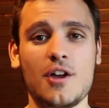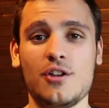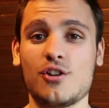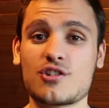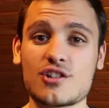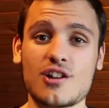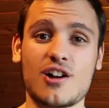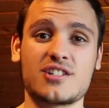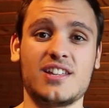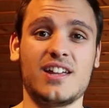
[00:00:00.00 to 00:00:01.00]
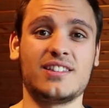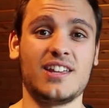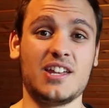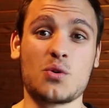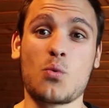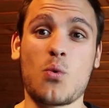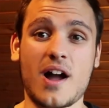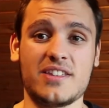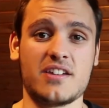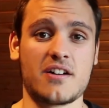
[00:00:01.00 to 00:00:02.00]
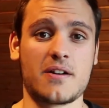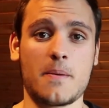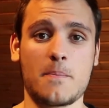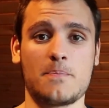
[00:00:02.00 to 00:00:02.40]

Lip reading: you just lost it in 1 year.